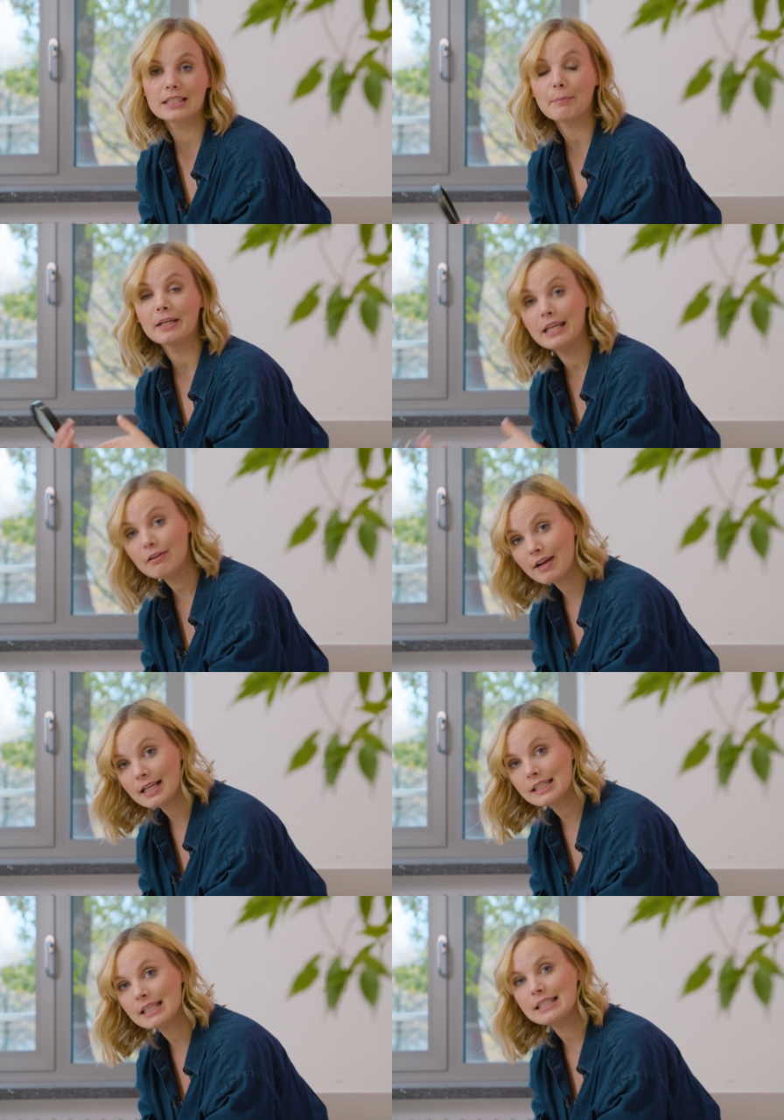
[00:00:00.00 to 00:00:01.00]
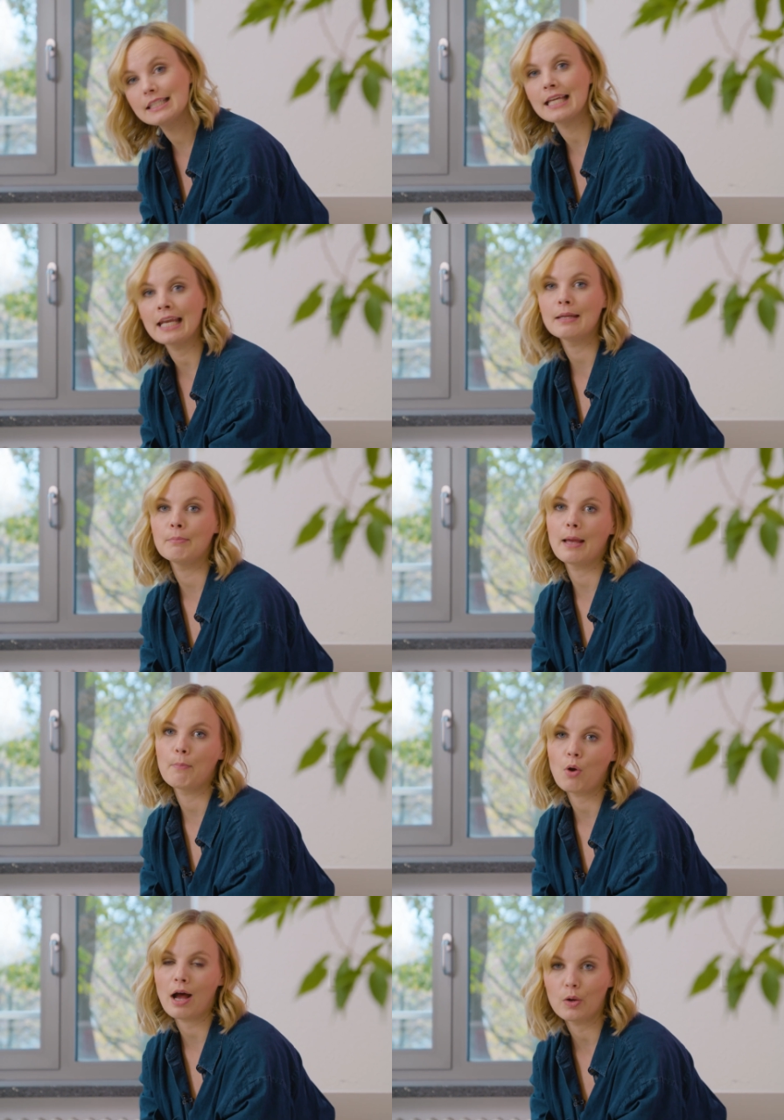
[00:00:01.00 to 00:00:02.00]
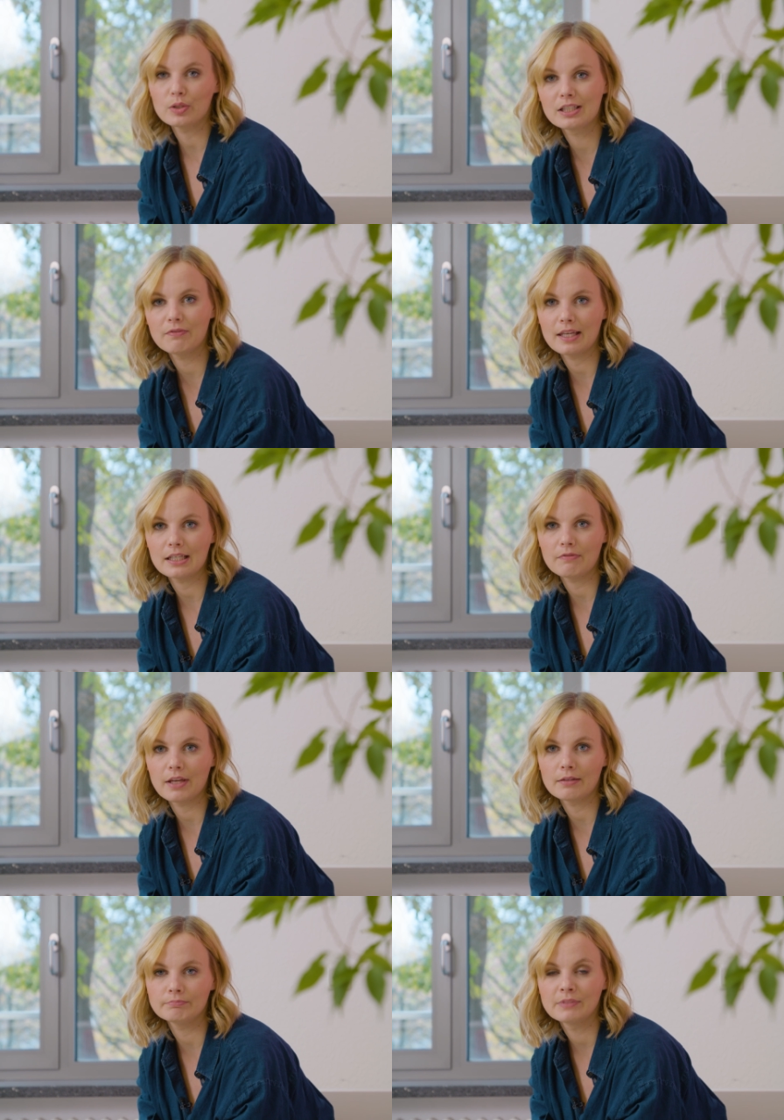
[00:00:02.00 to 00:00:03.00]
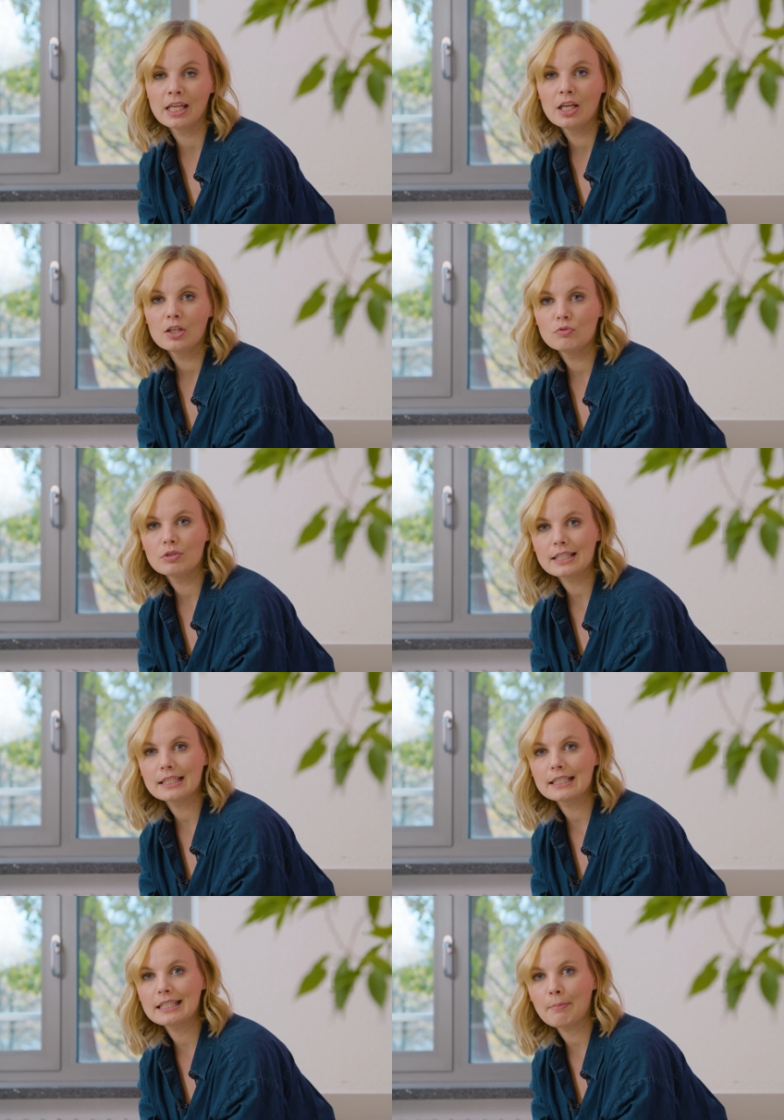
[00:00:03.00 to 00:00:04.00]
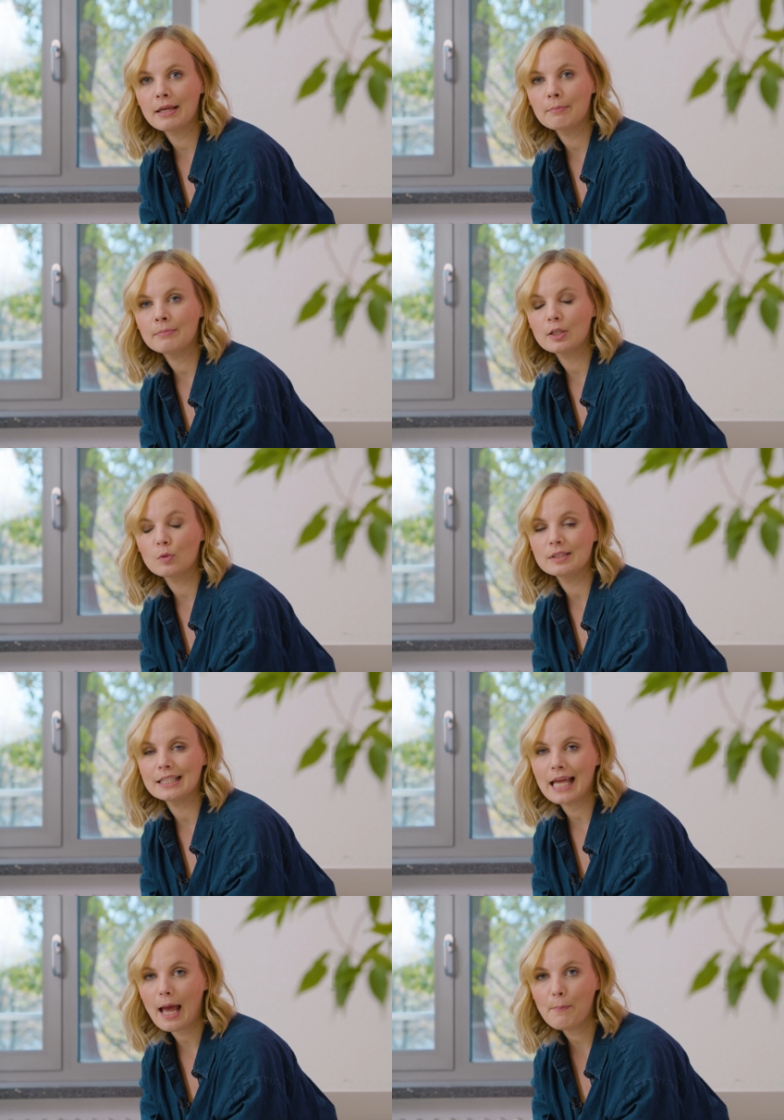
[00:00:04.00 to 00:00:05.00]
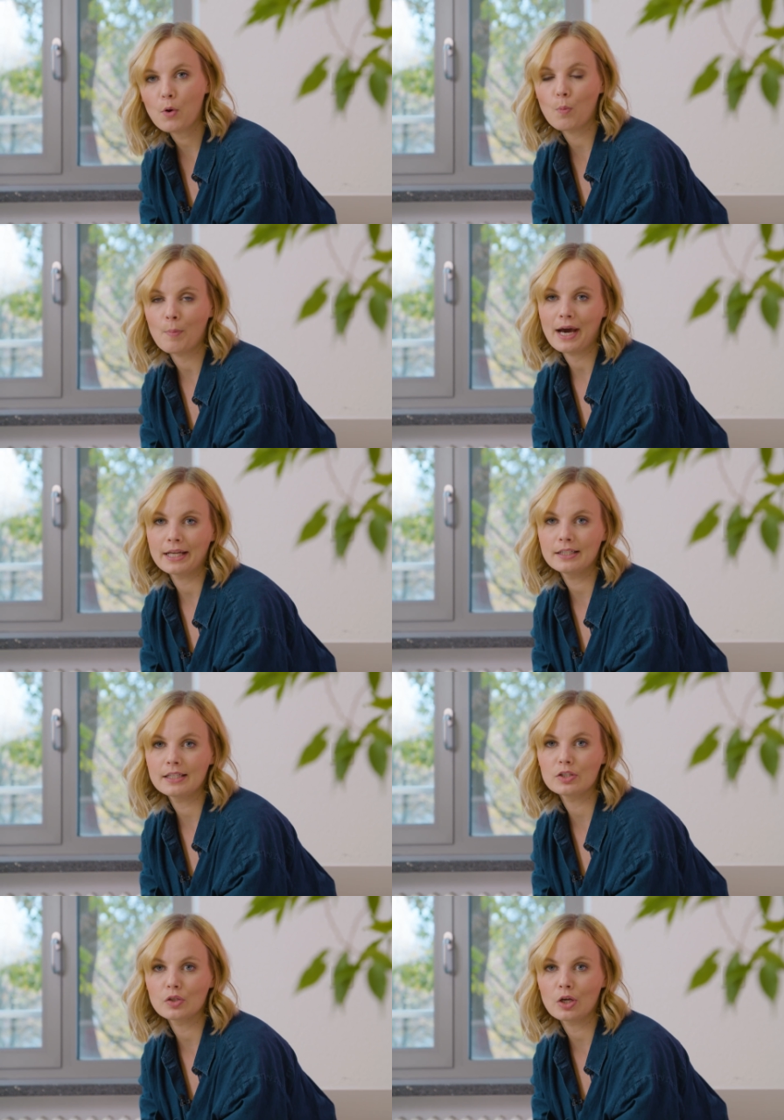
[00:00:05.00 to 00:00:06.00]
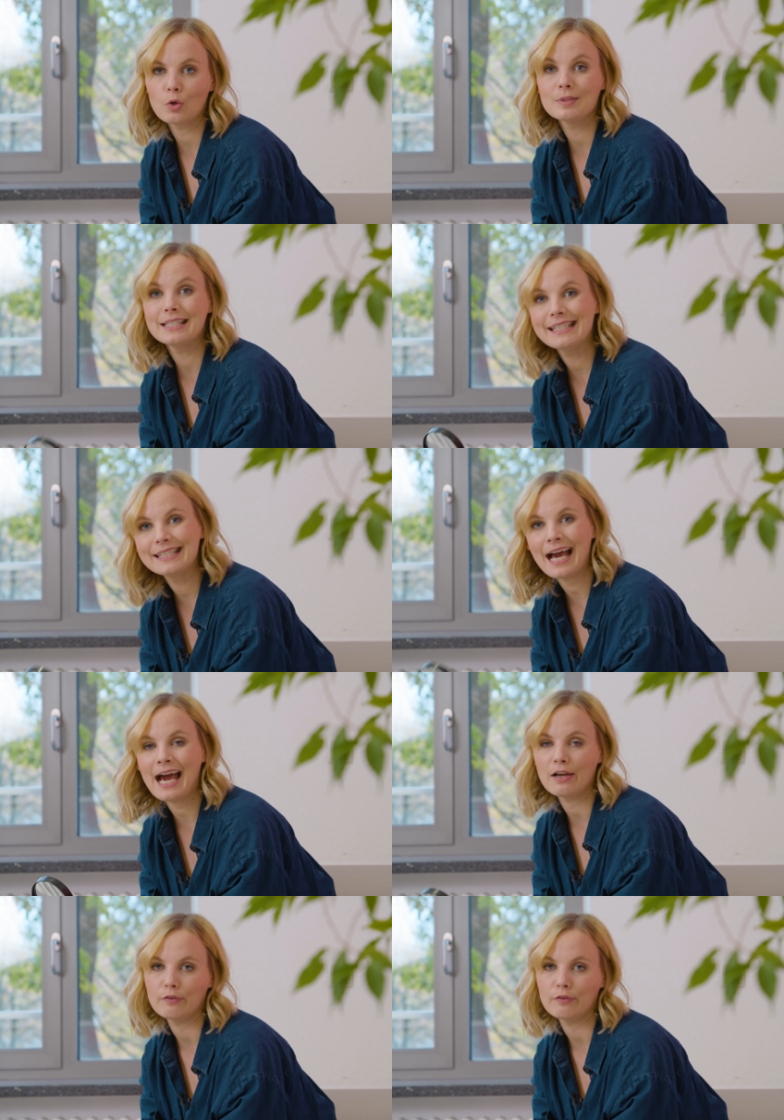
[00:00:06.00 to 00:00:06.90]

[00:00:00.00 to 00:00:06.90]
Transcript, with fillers: They collect clues that are then analyzed in the lab, except that they are not DNA samples, but digital footprints and